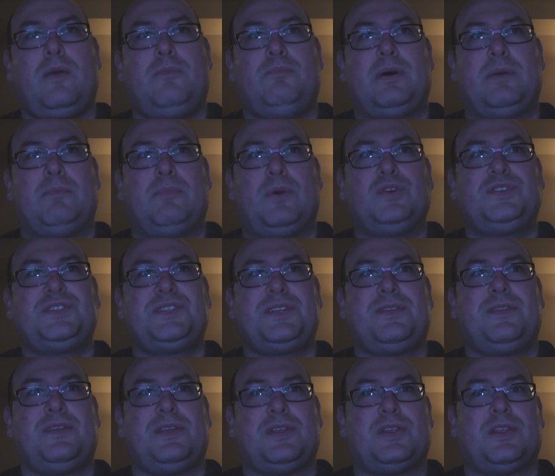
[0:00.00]
but most
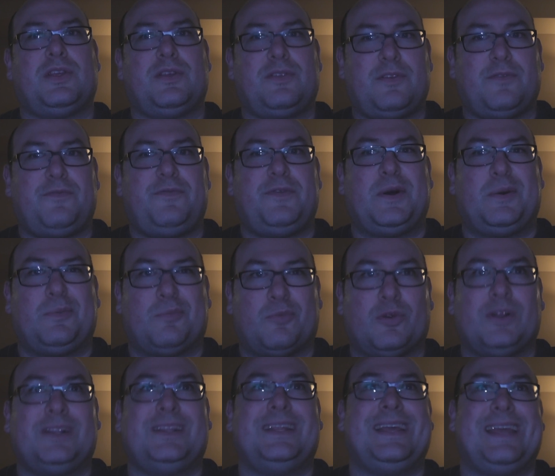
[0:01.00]
of the, the, the film
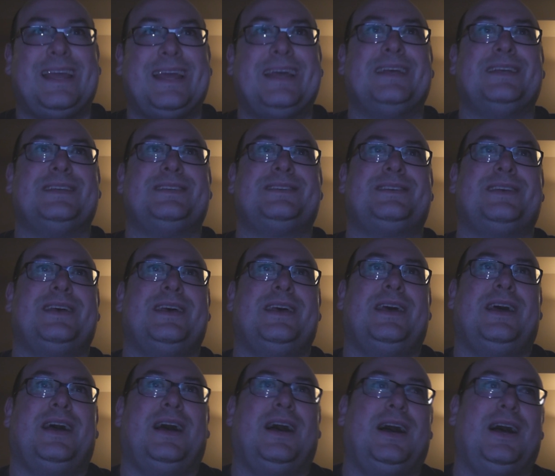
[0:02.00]
really is
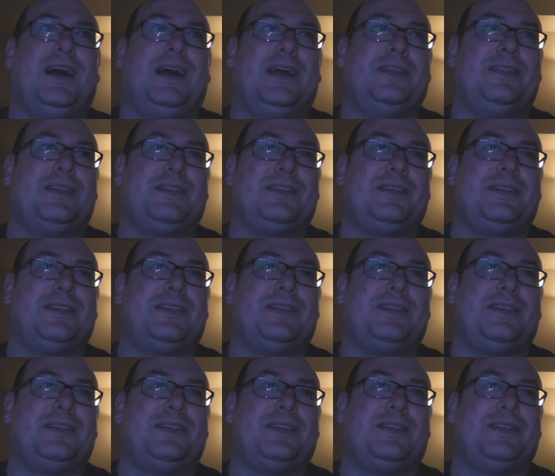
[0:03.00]
uh,